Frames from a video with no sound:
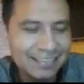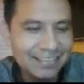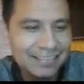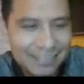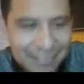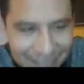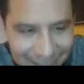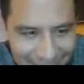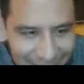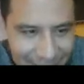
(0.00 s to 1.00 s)

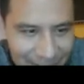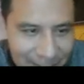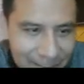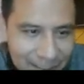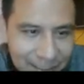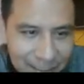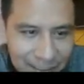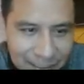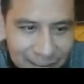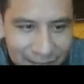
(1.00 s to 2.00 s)

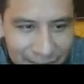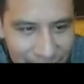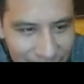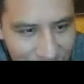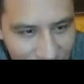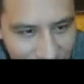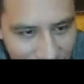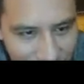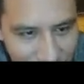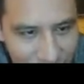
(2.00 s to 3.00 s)

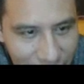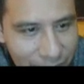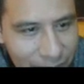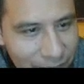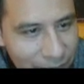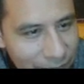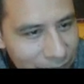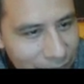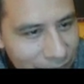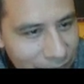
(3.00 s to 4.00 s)

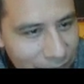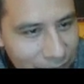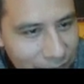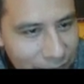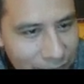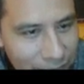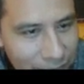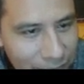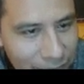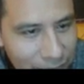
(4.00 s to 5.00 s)

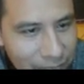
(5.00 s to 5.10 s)
No words are spoken by the person on screen.